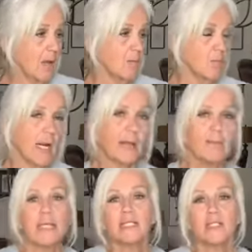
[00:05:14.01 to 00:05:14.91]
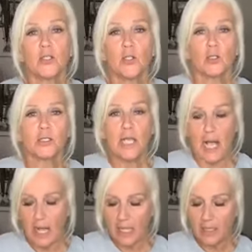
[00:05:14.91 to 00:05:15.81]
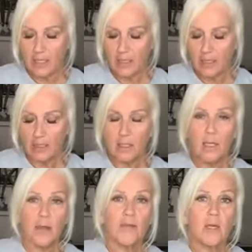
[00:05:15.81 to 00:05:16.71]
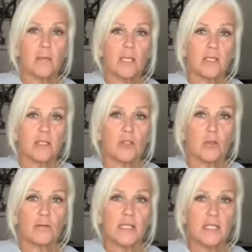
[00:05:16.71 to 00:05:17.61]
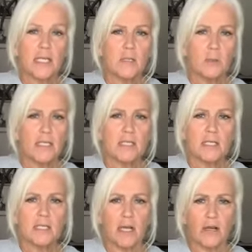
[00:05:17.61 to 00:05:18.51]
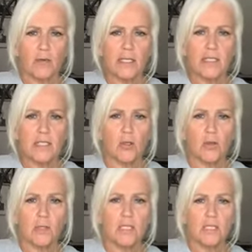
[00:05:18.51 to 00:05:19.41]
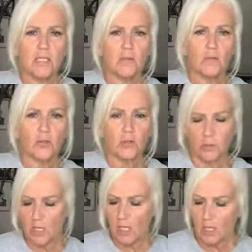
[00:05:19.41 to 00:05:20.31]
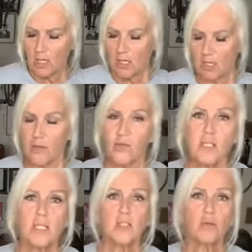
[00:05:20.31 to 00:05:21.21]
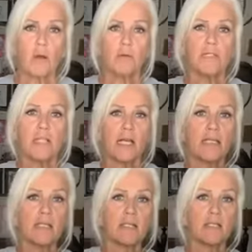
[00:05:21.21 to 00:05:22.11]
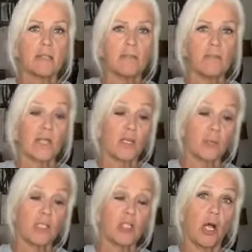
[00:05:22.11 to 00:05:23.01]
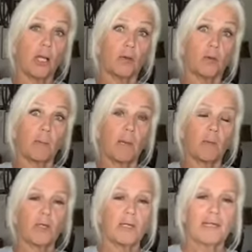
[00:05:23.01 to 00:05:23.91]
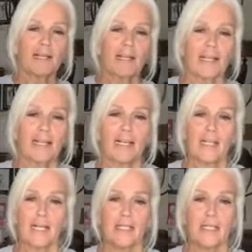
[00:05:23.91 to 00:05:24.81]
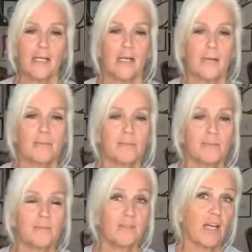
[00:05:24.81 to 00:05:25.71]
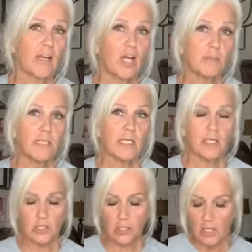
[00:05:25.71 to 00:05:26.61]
When I make desserts, I cut them in serving size pieces. And I forgot to tell you, this is for, cut this into 12 slices. It'll be taller, remember, and 5 carbs each.